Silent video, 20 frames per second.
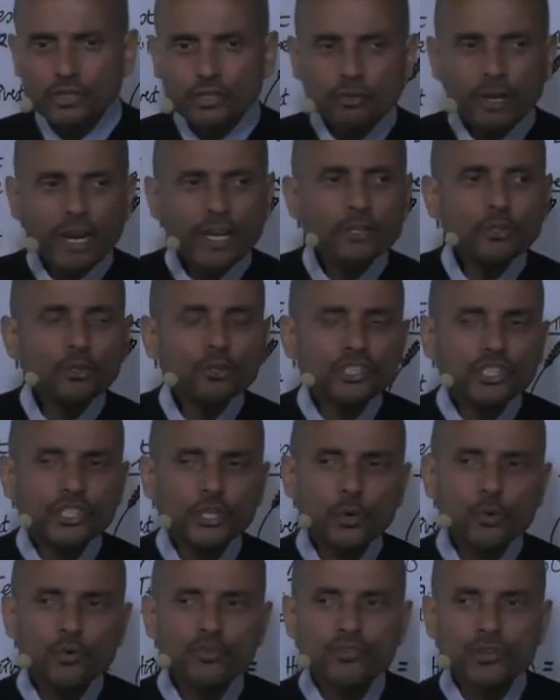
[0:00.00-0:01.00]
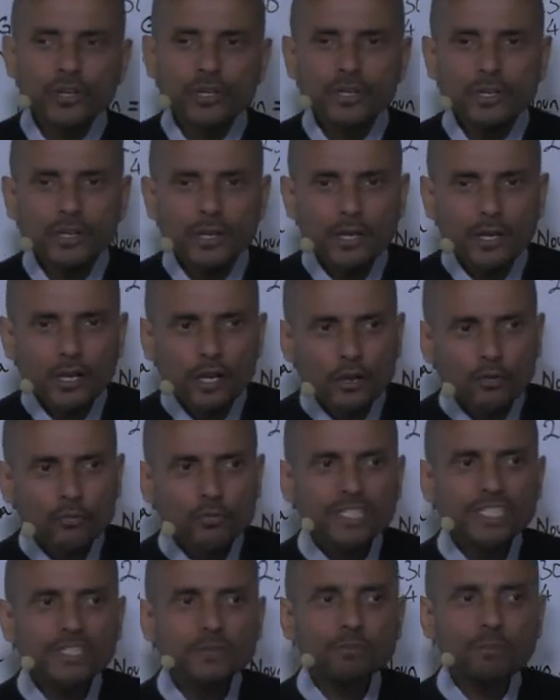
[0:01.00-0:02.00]
Train your children
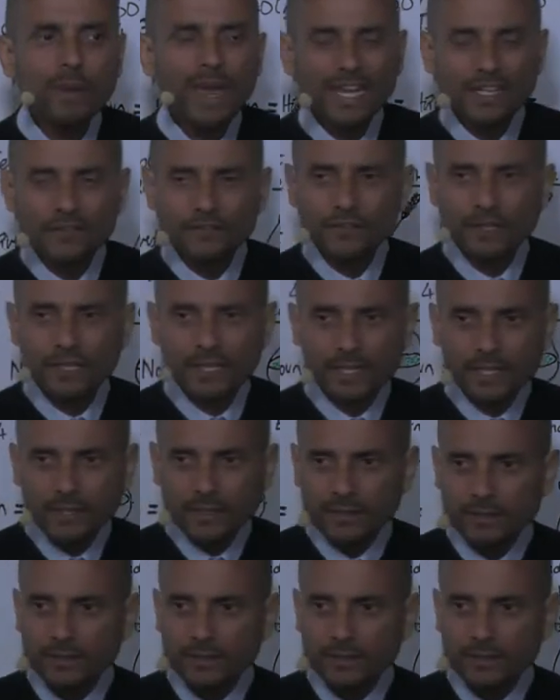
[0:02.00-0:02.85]
respectfully.